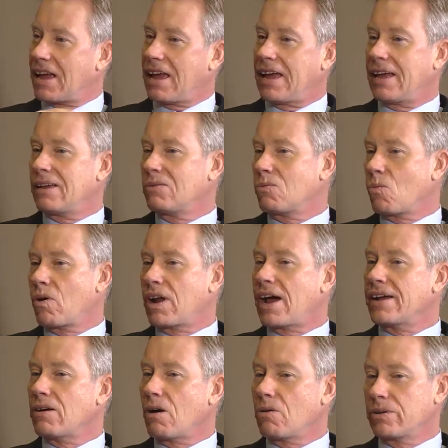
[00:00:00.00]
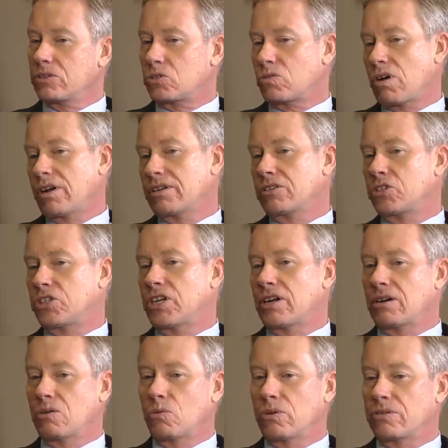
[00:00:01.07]
And right. What I always try to
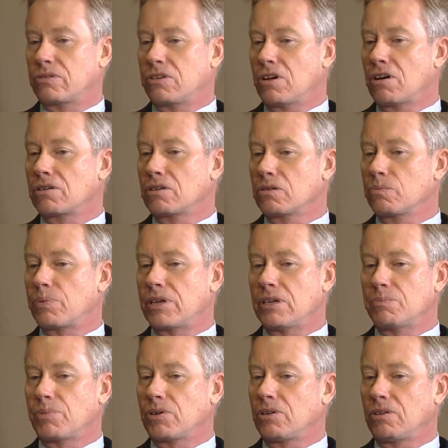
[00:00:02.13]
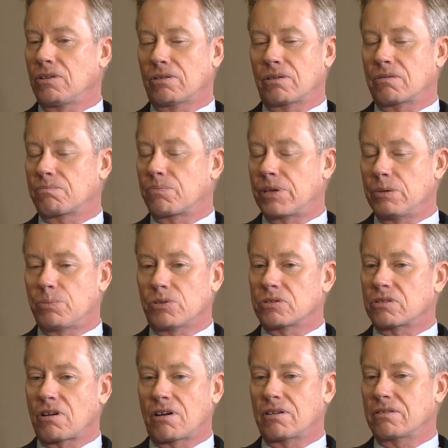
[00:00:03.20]
share with younger people or people
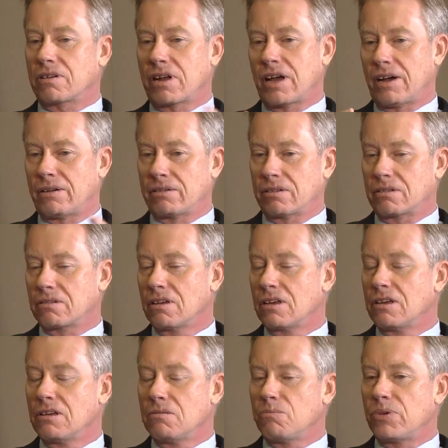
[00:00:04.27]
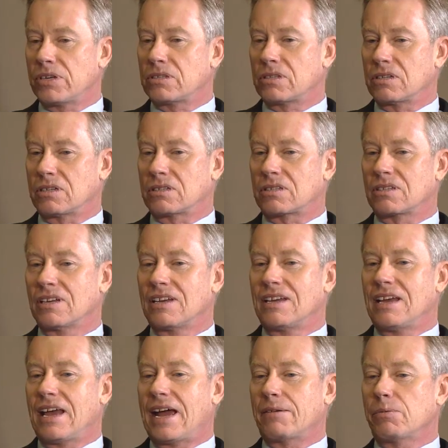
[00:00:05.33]
starting out in business,
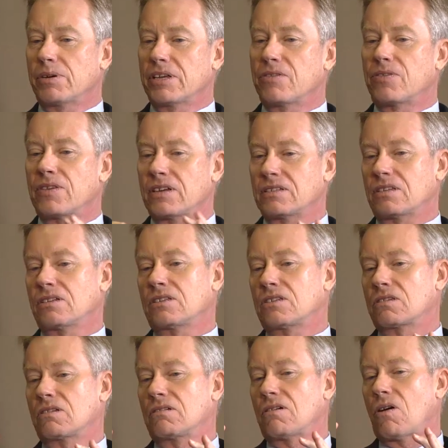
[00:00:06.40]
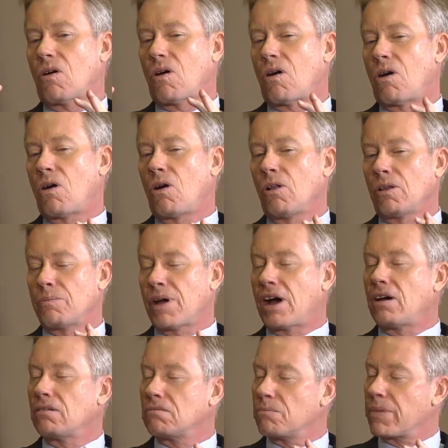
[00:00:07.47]
everybody thinks it's all
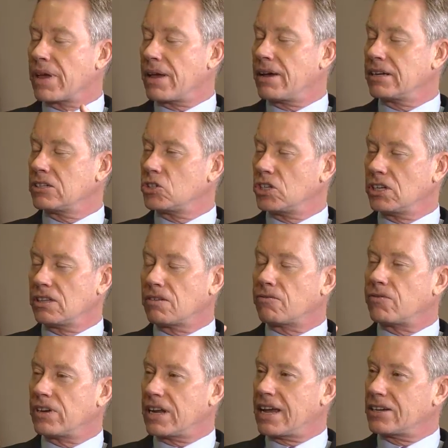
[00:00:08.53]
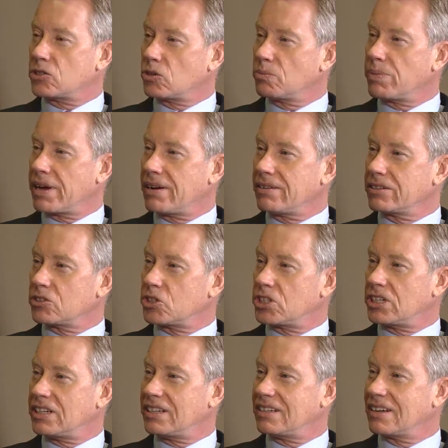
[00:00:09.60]
about managing the financial balance
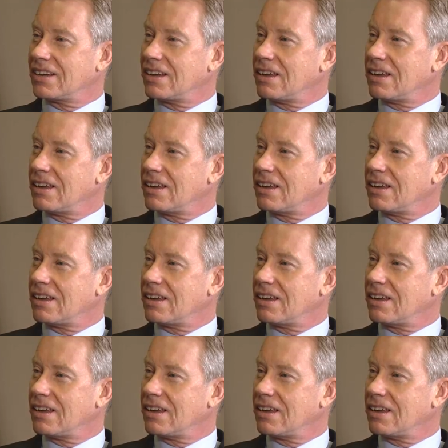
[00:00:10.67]
sheet.